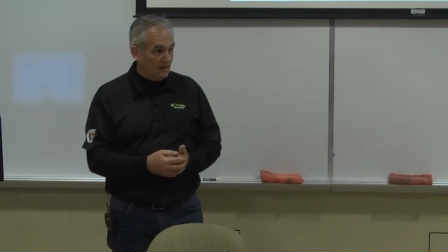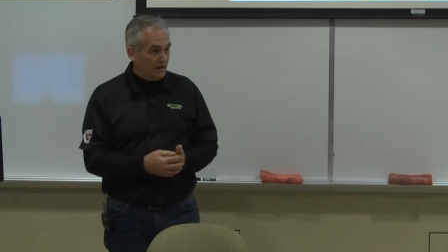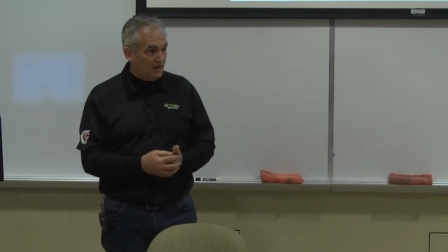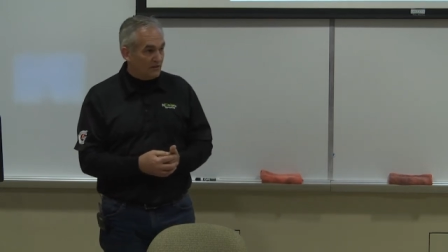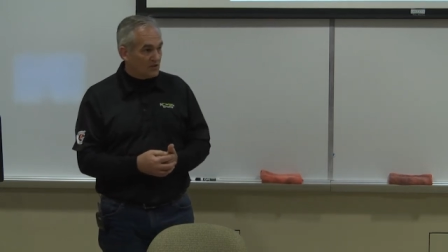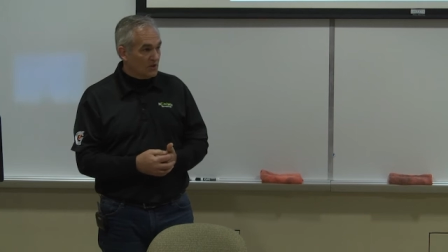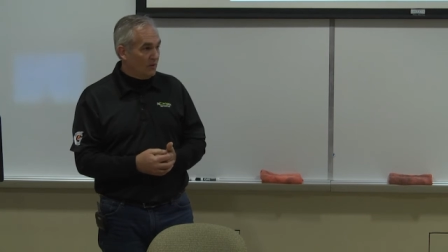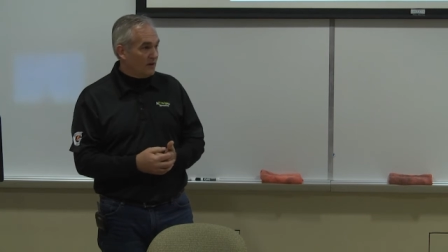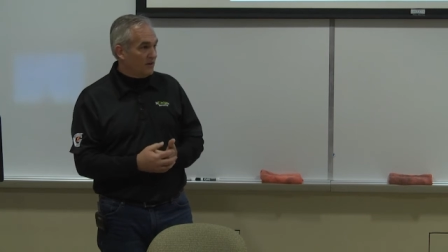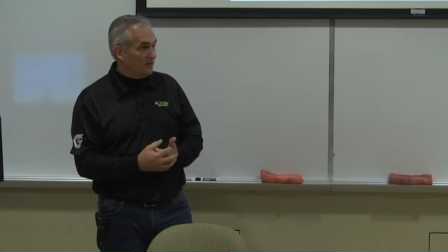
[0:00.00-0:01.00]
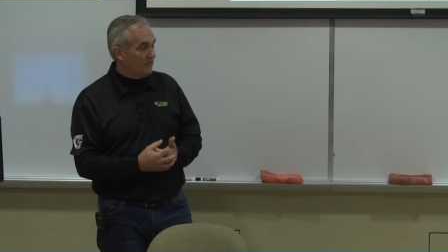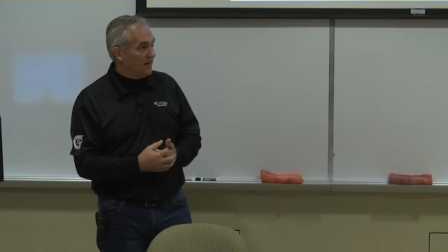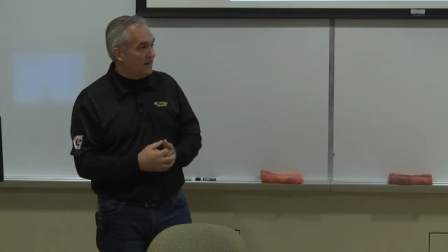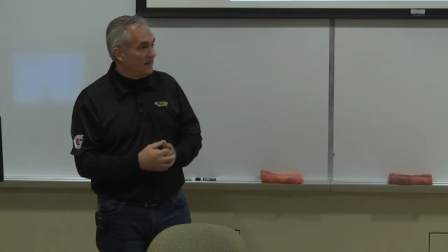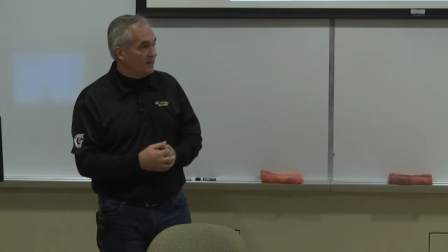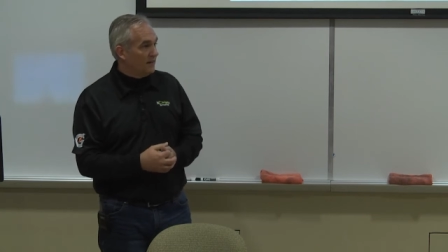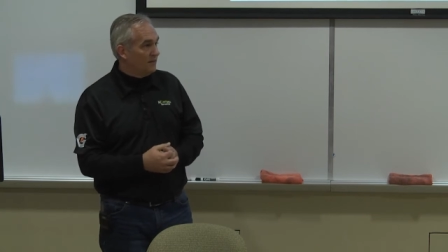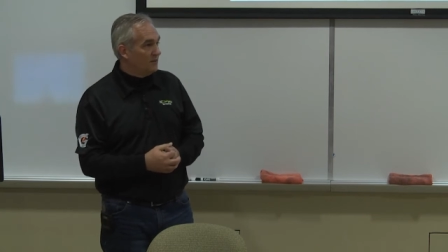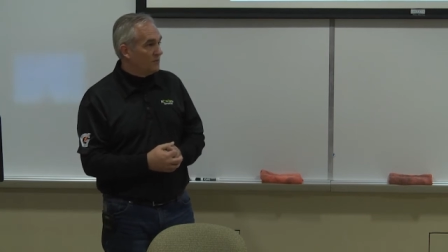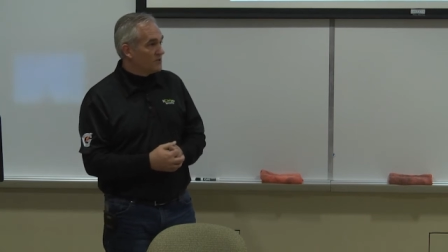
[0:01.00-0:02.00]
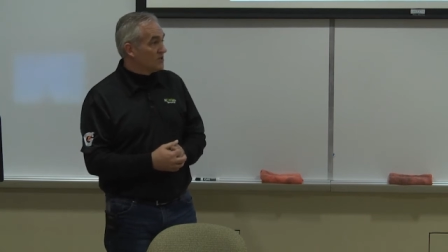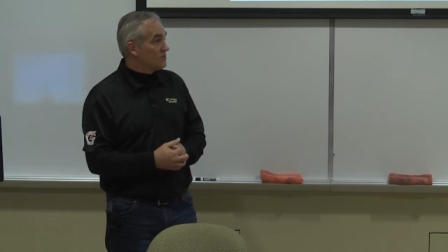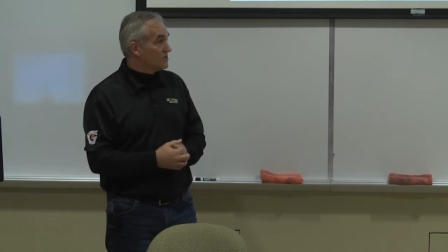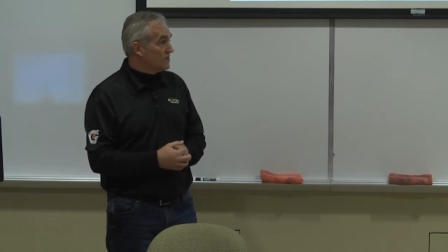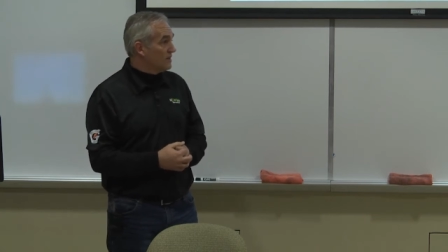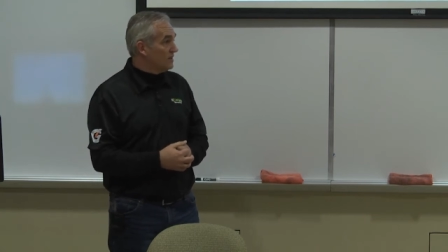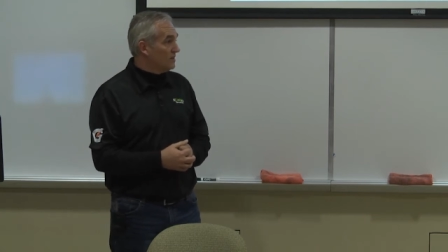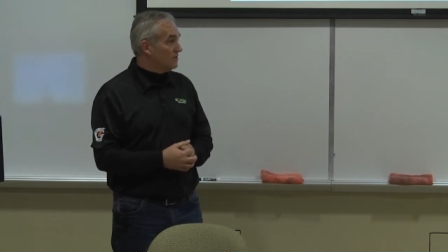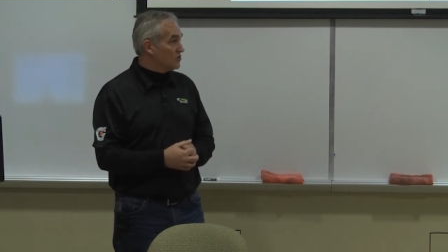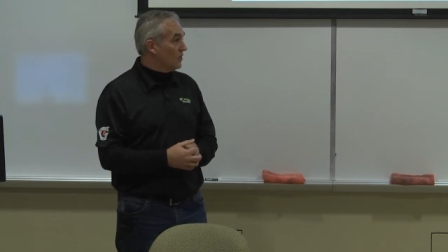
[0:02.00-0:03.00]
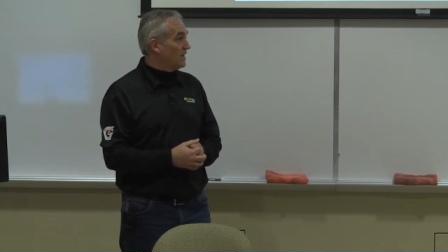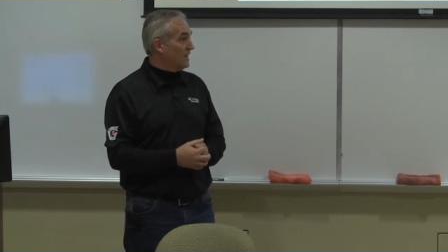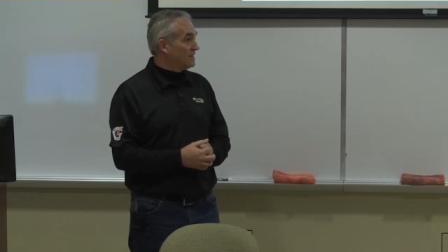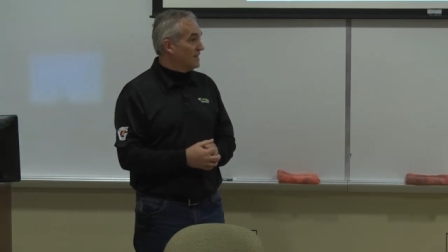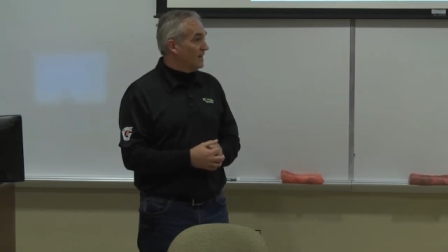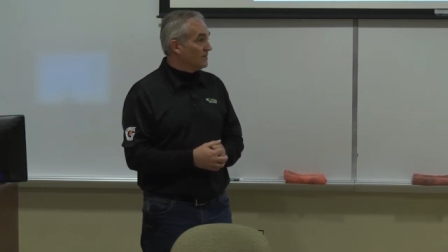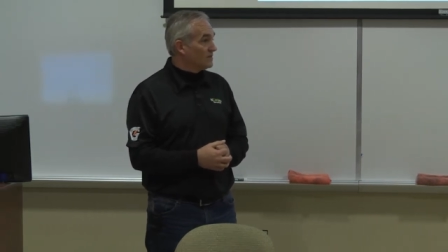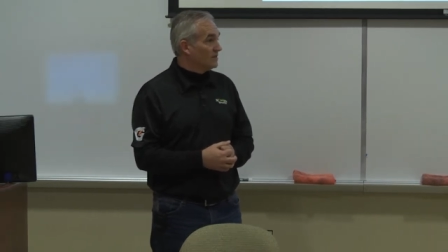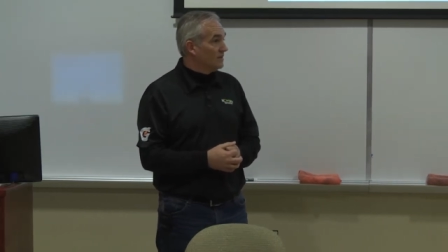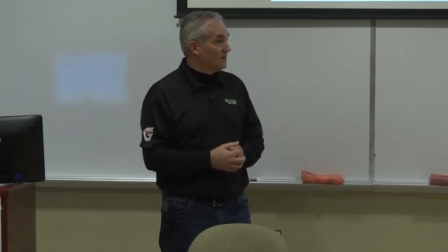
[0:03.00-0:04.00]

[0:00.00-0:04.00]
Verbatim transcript: And she wondered if I uh, was interested in joining Auntie Anne's.